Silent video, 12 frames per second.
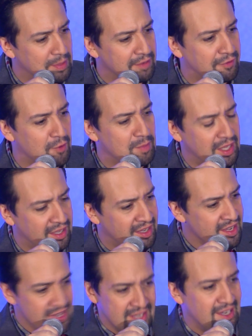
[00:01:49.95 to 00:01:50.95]
But for
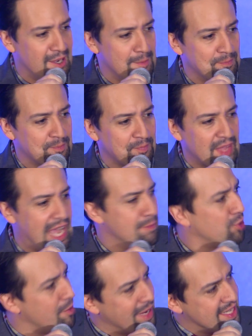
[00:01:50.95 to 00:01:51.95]
me, I
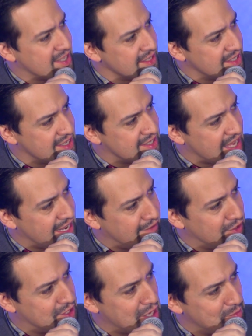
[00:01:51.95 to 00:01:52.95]
brought my son to set
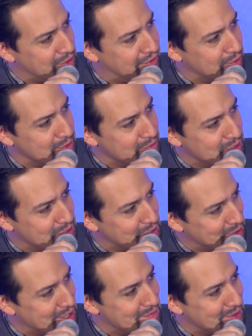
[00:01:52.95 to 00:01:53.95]
every time we filmed a
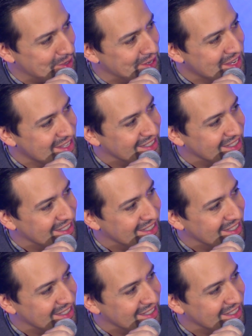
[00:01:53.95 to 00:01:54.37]
musical number,